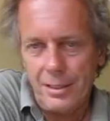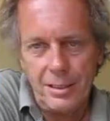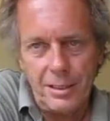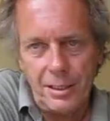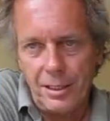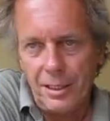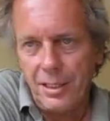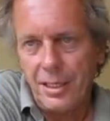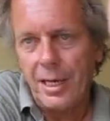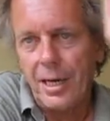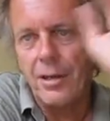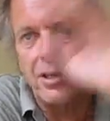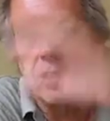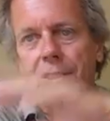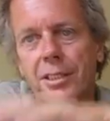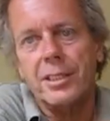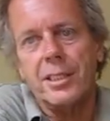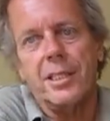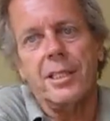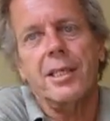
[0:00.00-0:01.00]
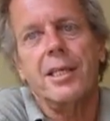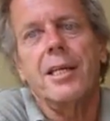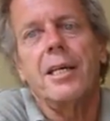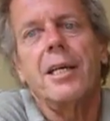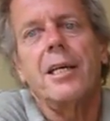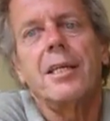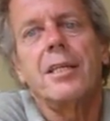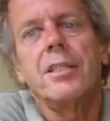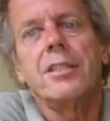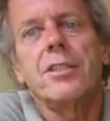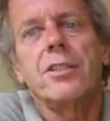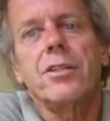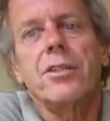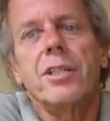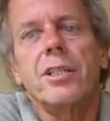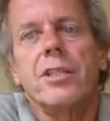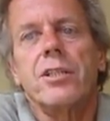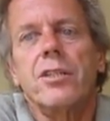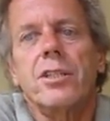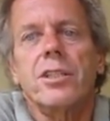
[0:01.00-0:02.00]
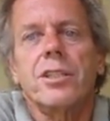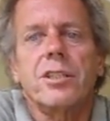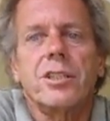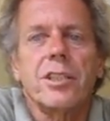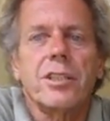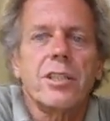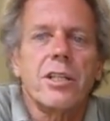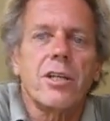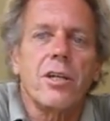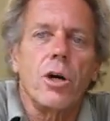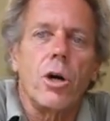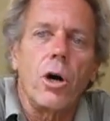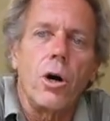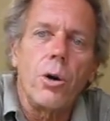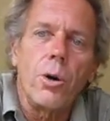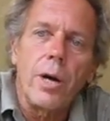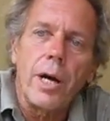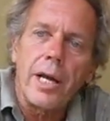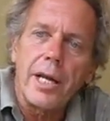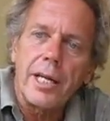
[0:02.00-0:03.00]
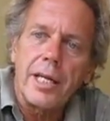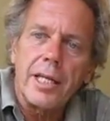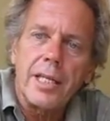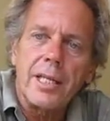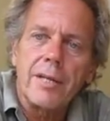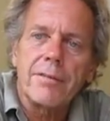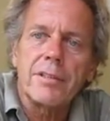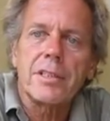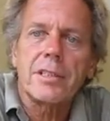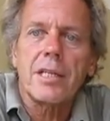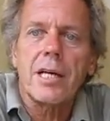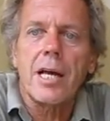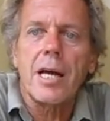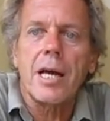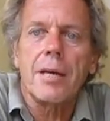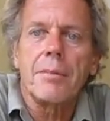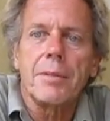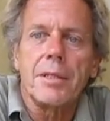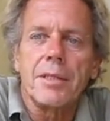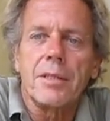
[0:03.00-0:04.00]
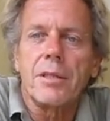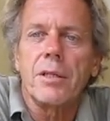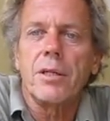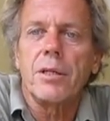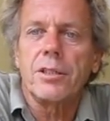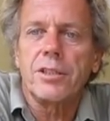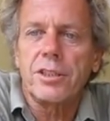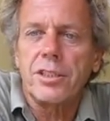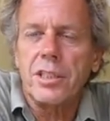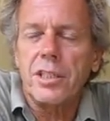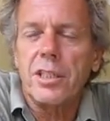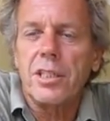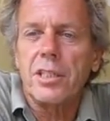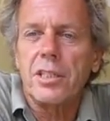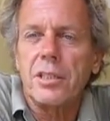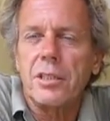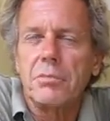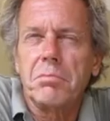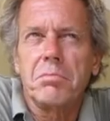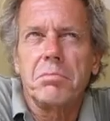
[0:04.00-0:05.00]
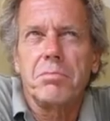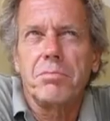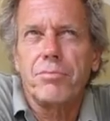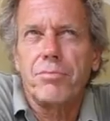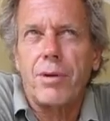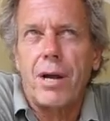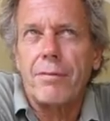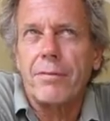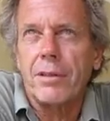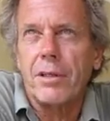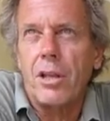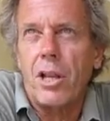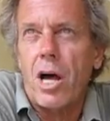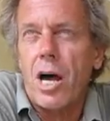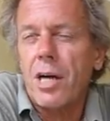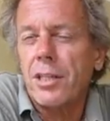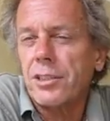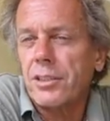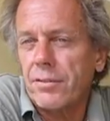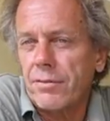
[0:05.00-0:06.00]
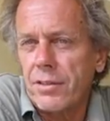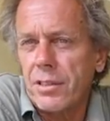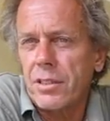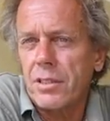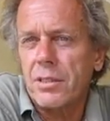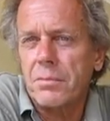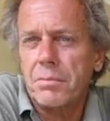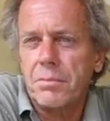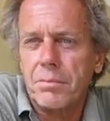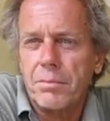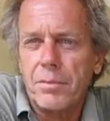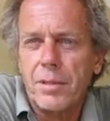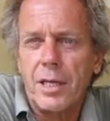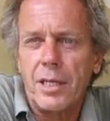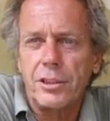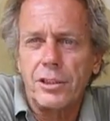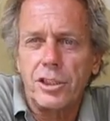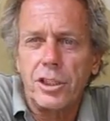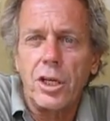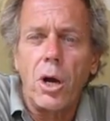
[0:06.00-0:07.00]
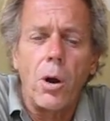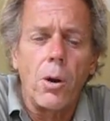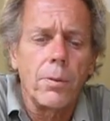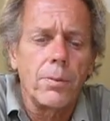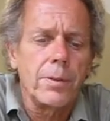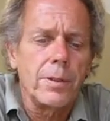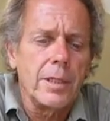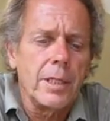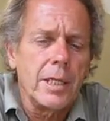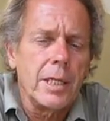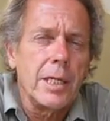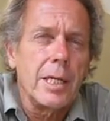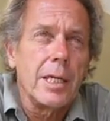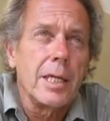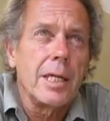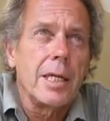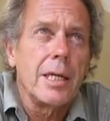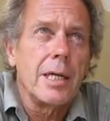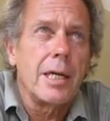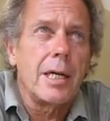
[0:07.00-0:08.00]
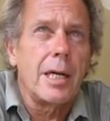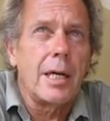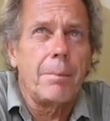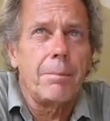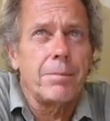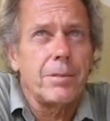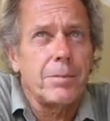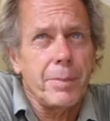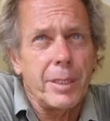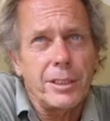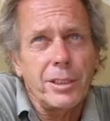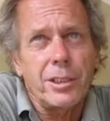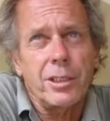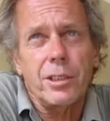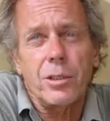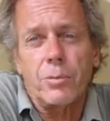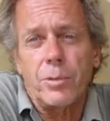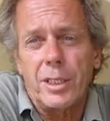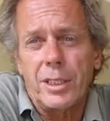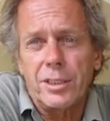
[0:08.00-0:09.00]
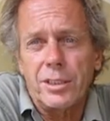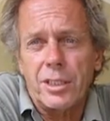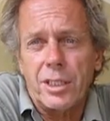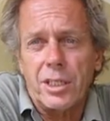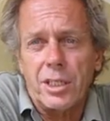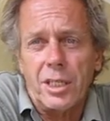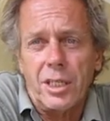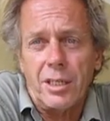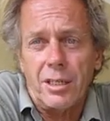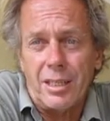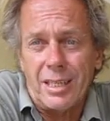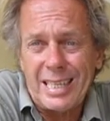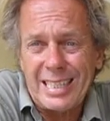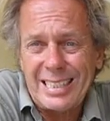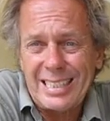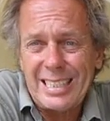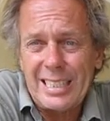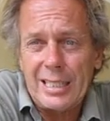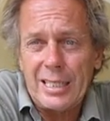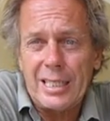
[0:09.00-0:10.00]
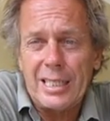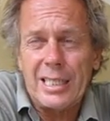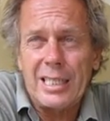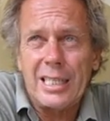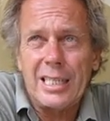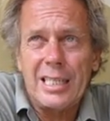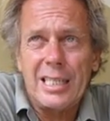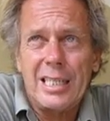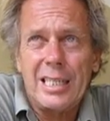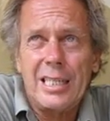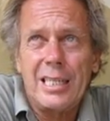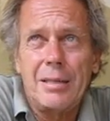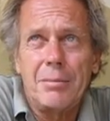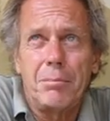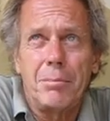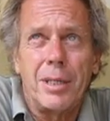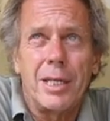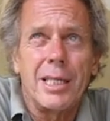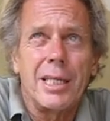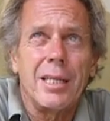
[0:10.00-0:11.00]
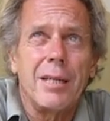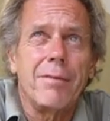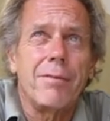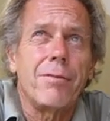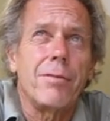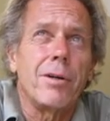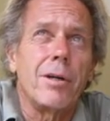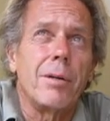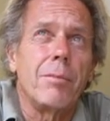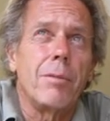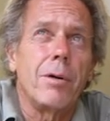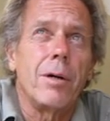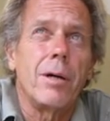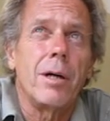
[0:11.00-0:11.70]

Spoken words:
clarity, so that you could sit there at any given time and see the profit loss of the NGO. Especially the ones that are collecting money from